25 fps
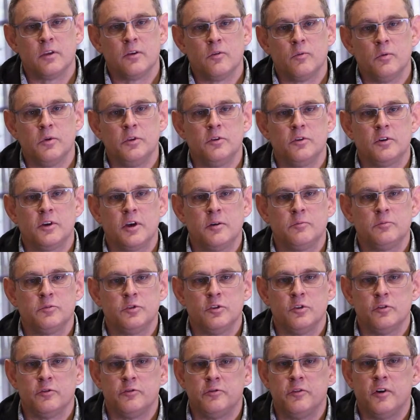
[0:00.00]
When you come
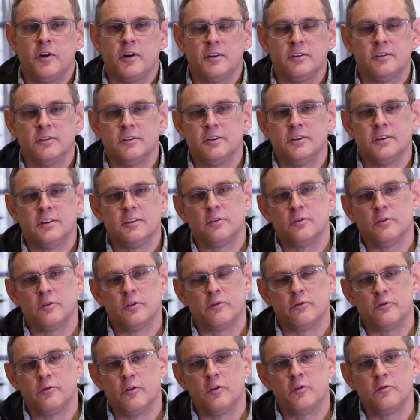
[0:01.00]
to your final year, or
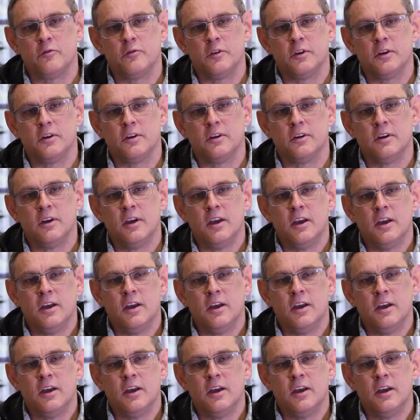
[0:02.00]
the fourth year,